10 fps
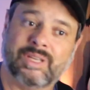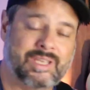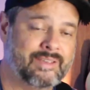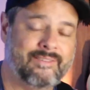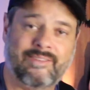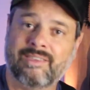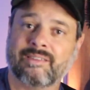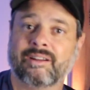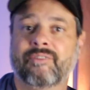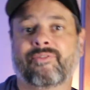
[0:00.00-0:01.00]

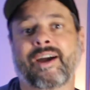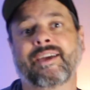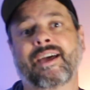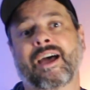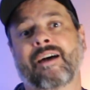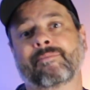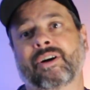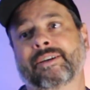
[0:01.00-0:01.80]
Either if I am